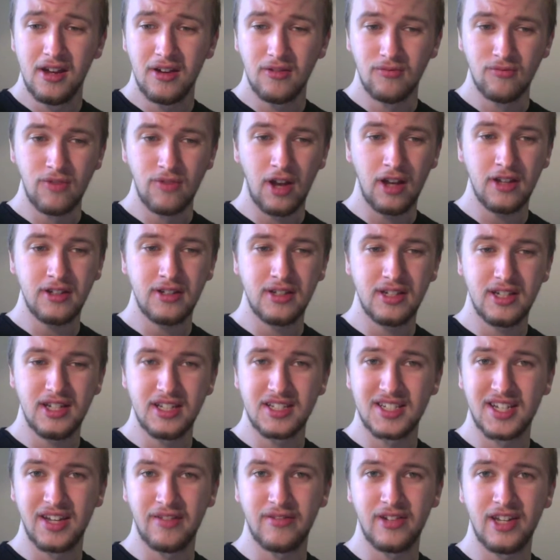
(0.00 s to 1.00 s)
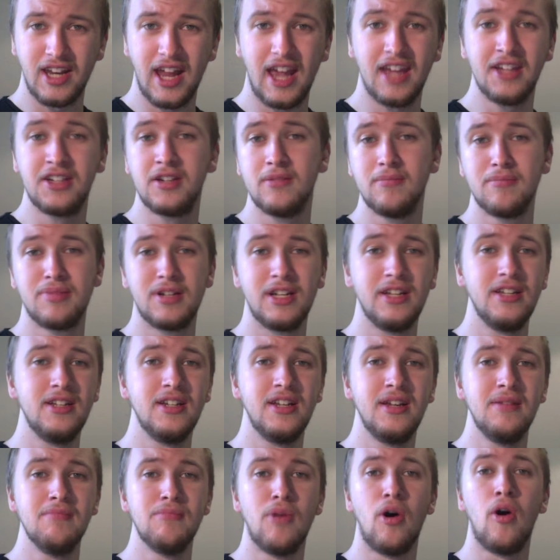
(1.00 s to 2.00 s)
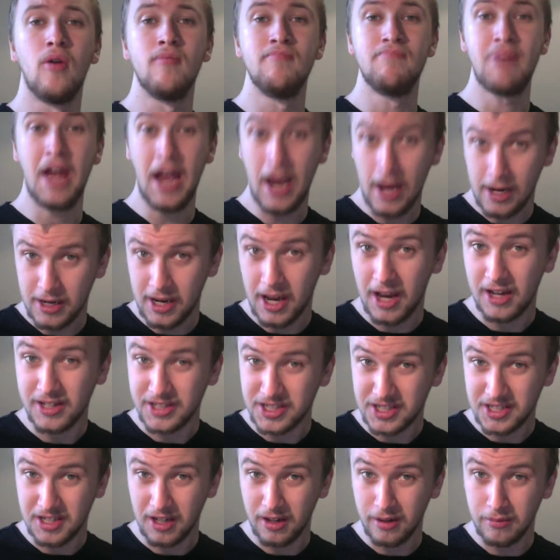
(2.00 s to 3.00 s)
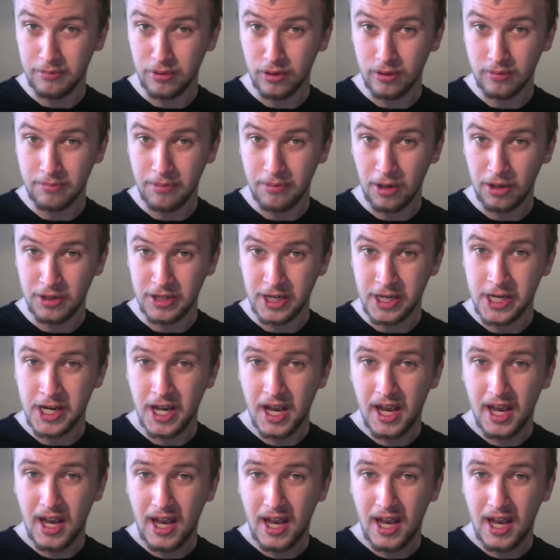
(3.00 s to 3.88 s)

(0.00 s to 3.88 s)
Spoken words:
Raiden is given a completely more badass cyborg body,